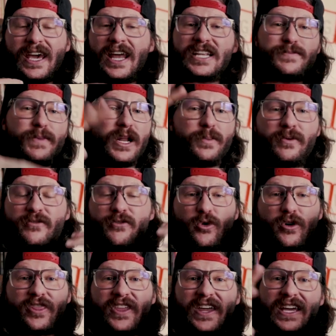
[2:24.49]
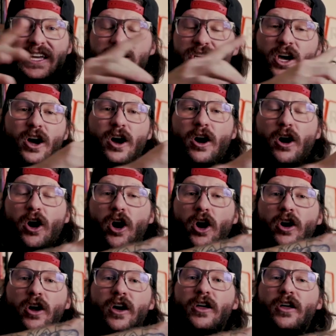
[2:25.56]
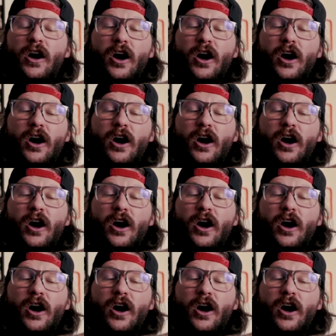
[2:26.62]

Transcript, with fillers: And it's made up of four things our,